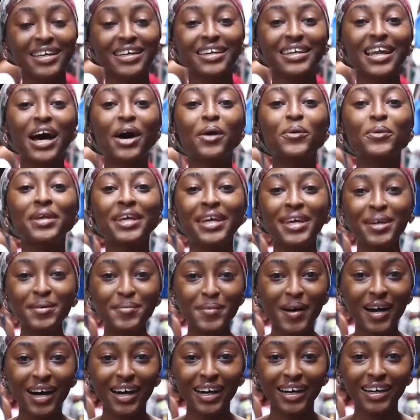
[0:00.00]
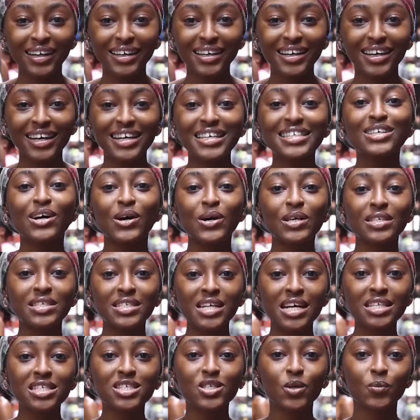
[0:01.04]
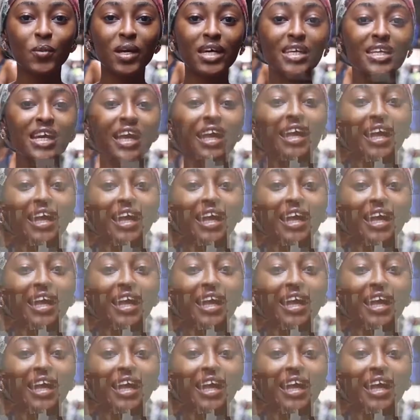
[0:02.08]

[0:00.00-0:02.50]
Now, Nima is considered to be the